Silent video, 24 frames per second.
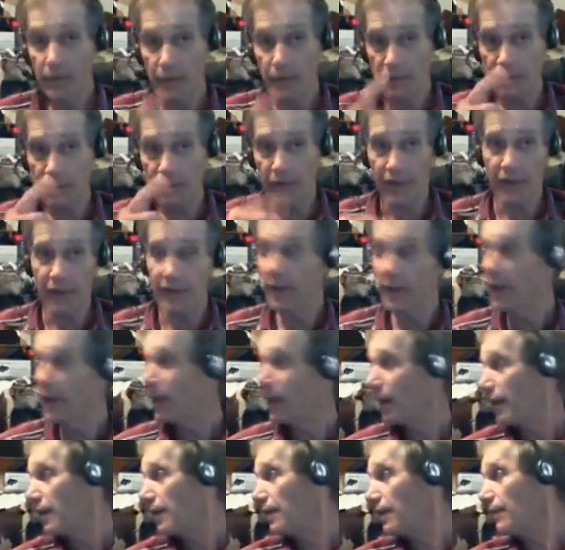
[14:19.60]
just a second.
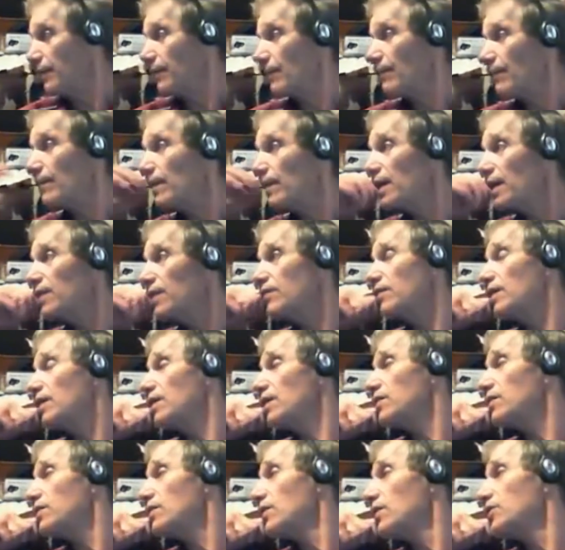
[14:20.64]
And, hey
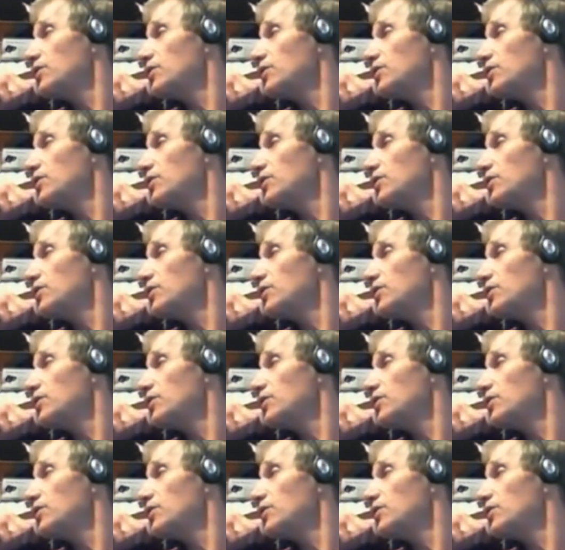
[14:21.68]
sis,